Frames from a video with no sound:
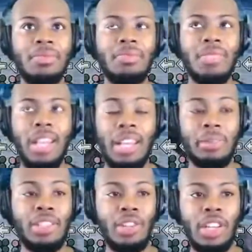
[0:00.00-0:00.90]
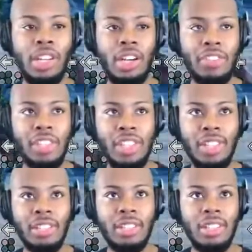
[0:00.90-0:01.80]
And I'm still getting off the
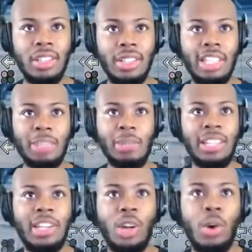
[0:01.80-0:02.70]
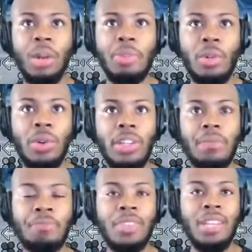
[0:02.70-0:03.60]
chicken. That's because I know what I'm doing
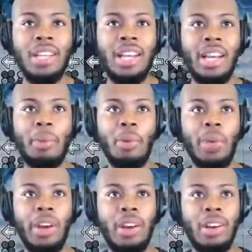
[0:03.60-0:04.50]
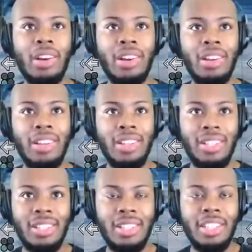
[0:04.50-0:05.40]
and I'm aware.
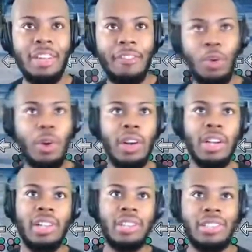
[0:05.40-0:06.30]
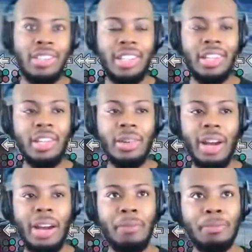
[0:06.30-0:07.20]
Forward and then the
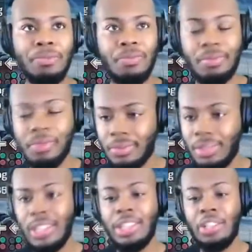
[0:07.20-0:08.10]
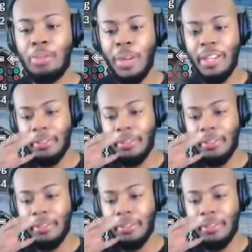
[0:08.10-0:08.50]
grab. That's how you break it.